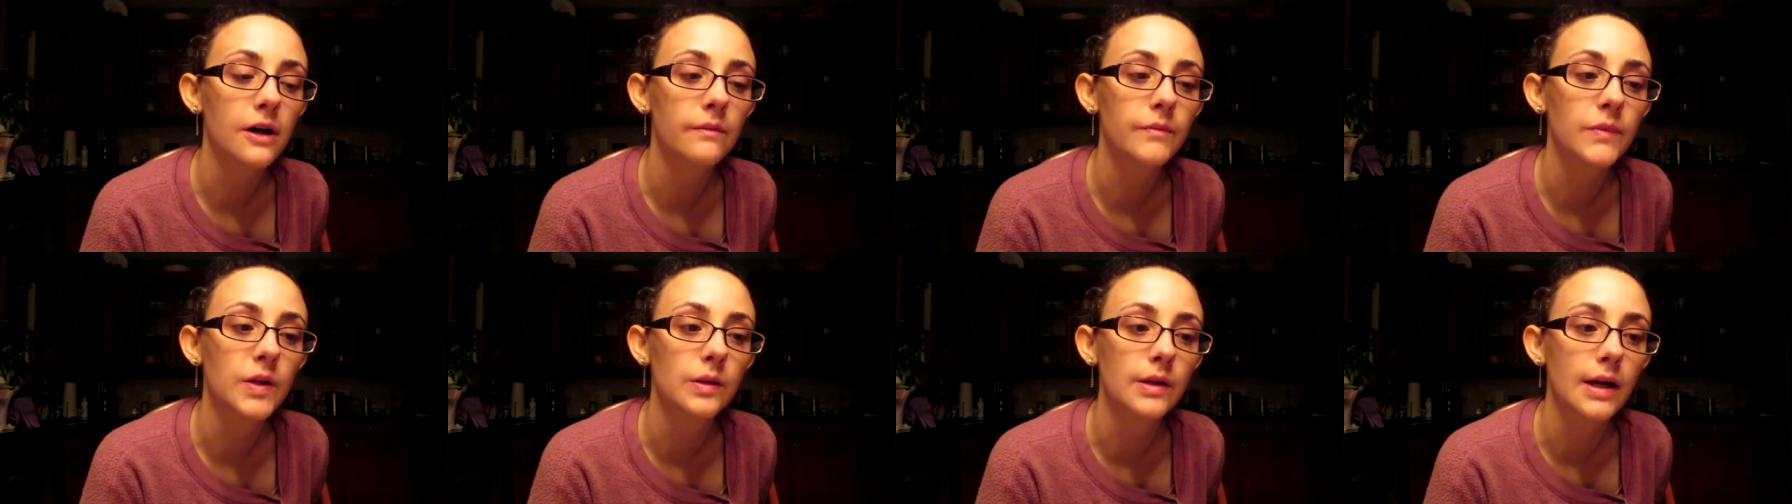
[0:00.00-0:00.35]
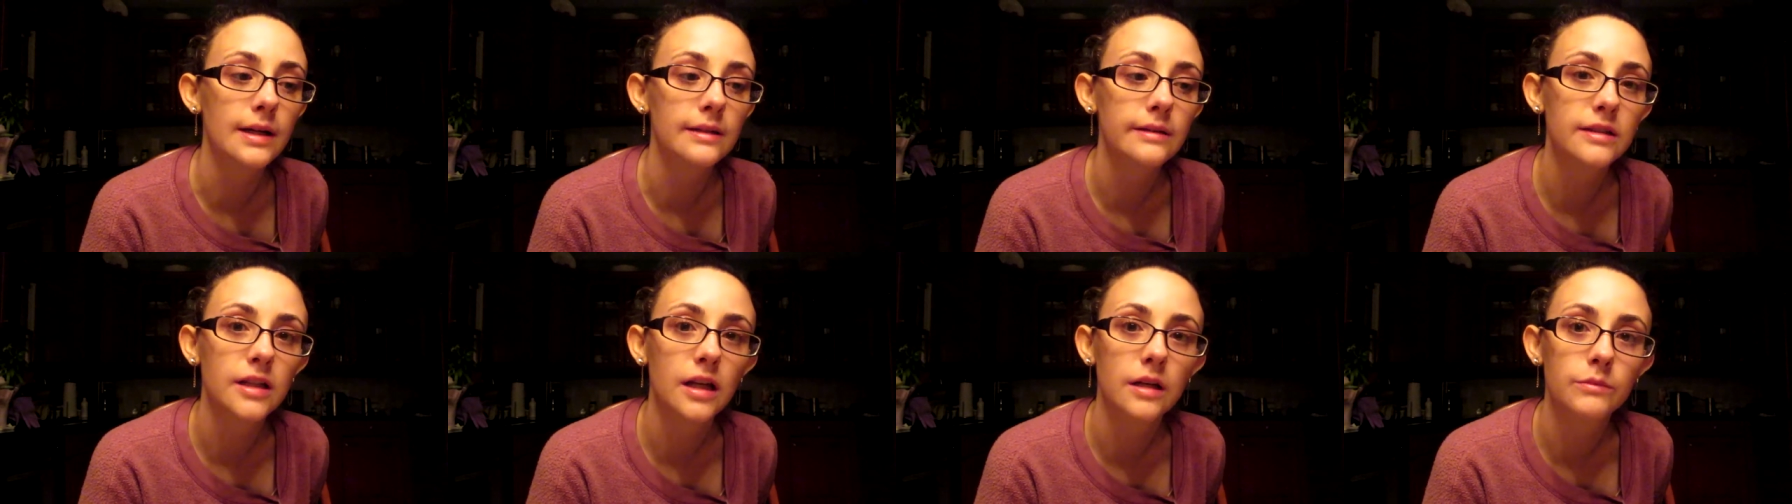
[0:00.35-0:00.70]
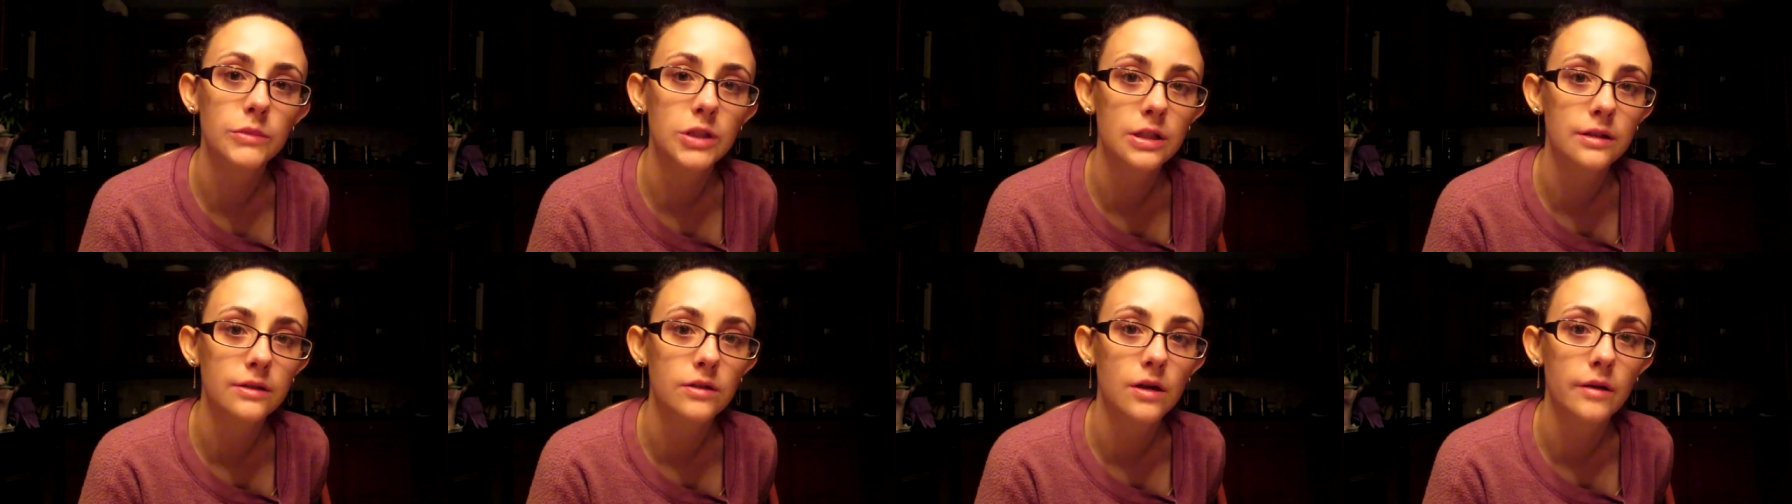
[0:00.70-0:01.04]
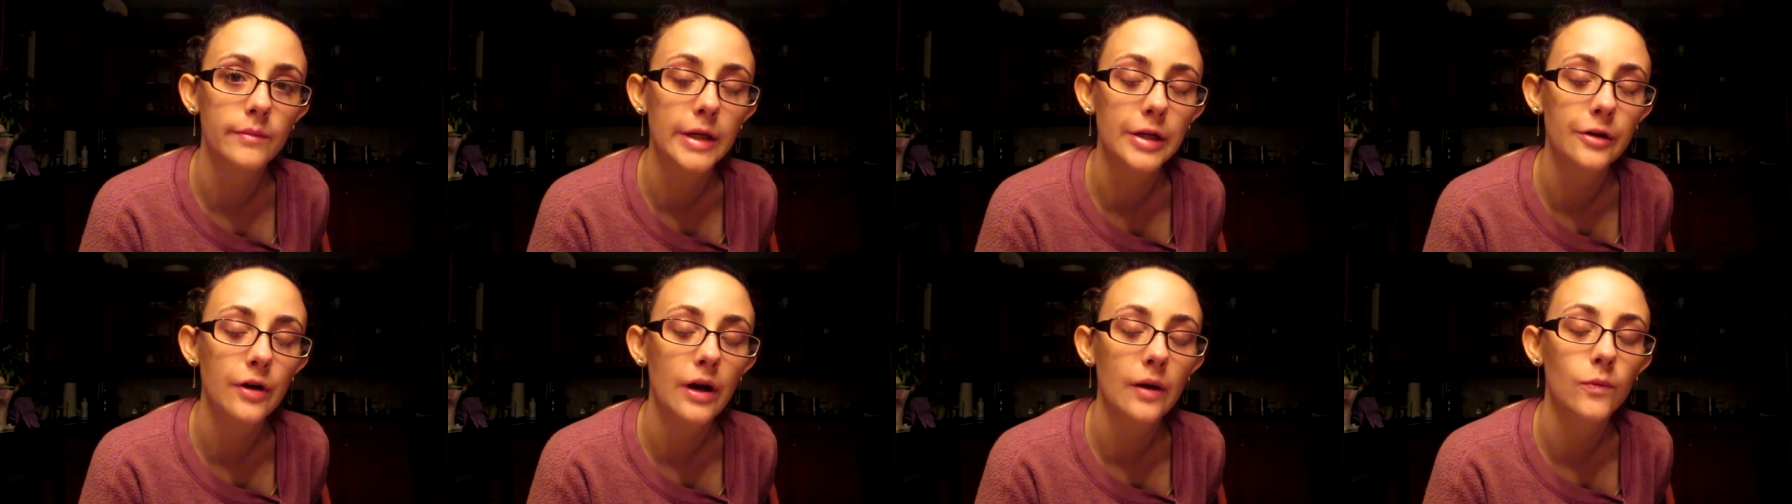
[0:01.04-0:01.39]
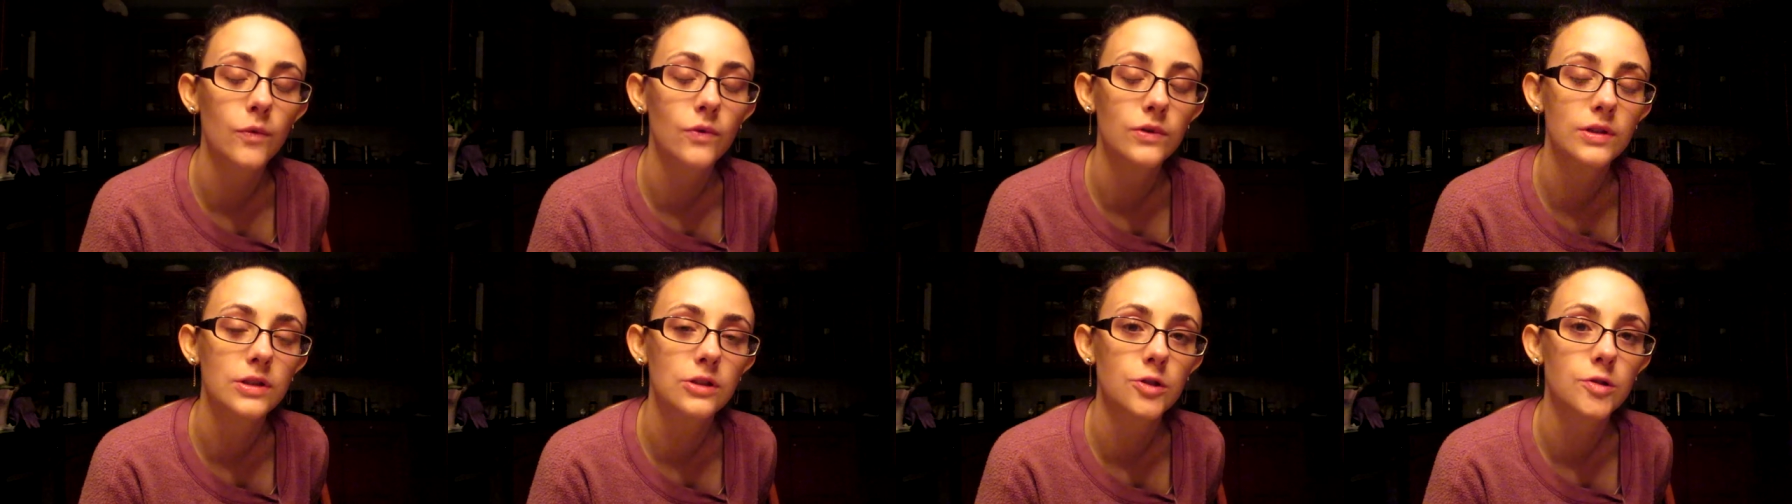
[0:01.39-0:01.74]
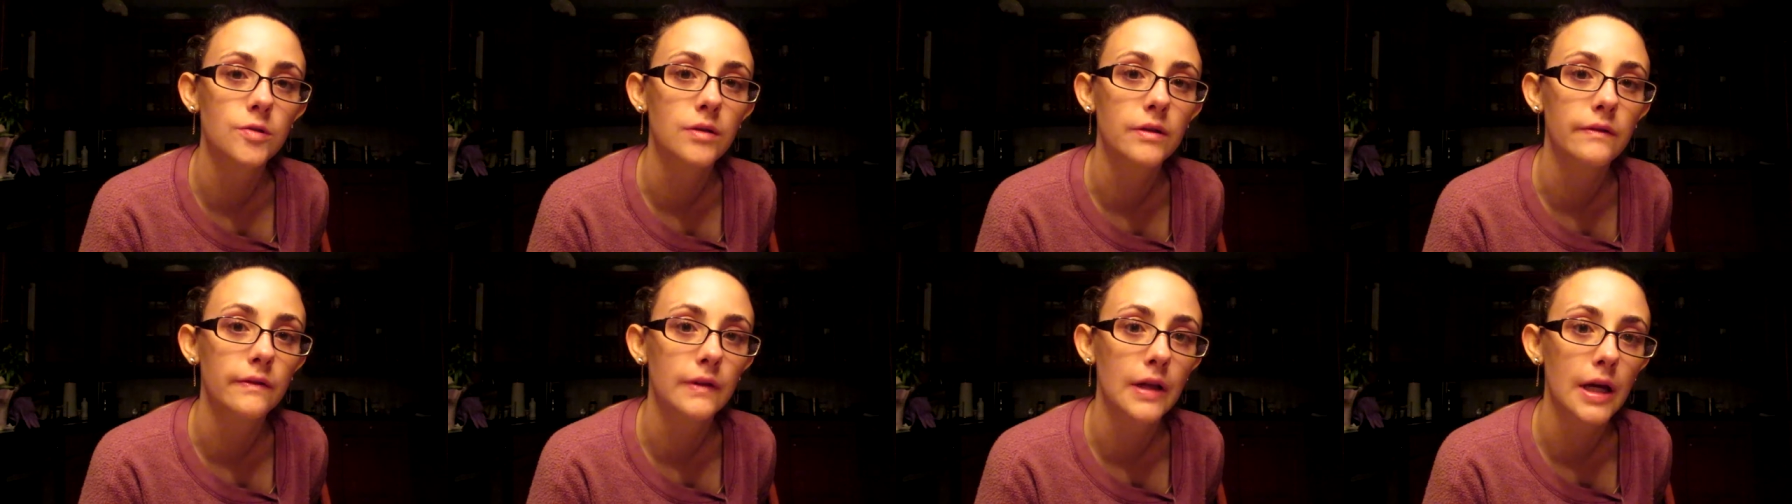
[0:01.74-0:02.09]
The last time she saw my grandma was
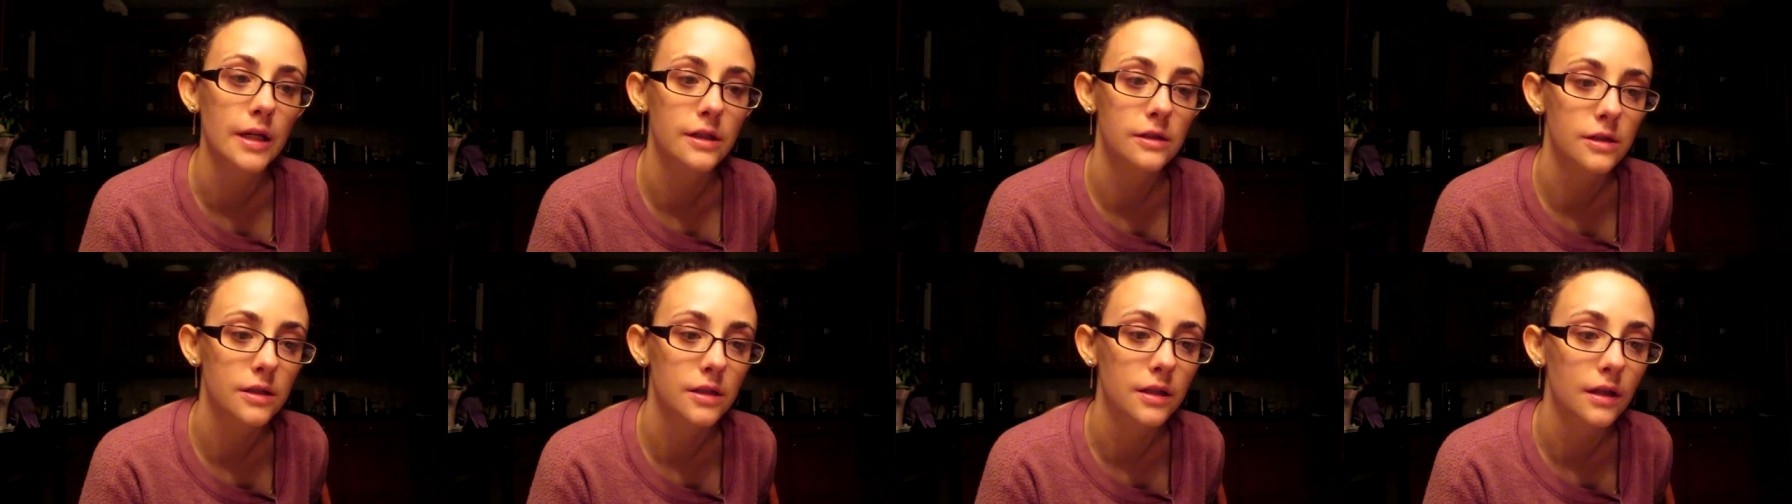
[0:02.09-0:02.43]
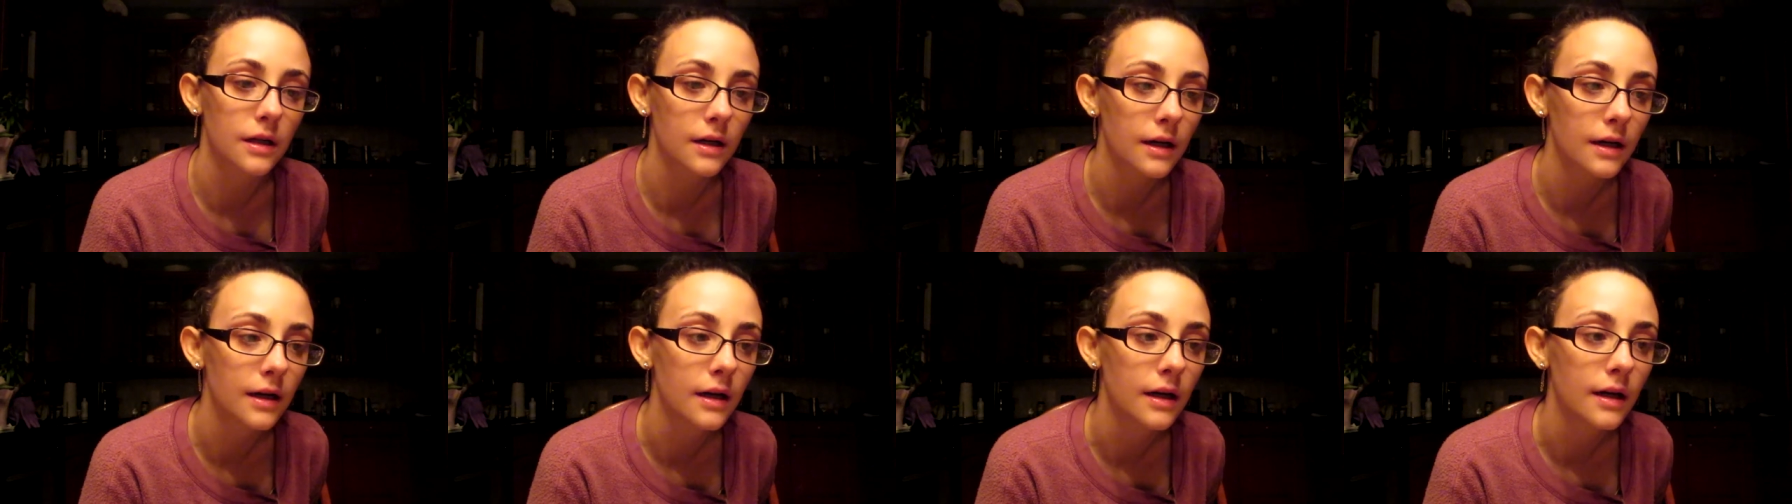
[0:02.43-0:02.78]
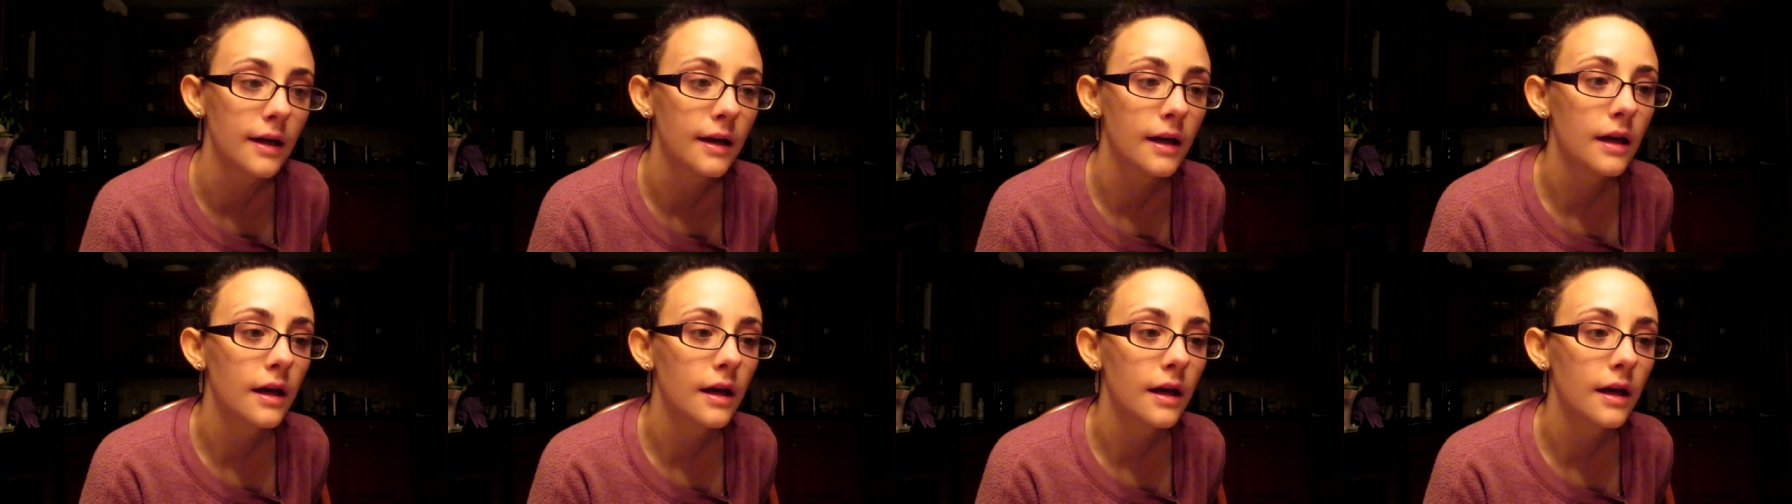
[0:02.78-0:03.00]
June of last year.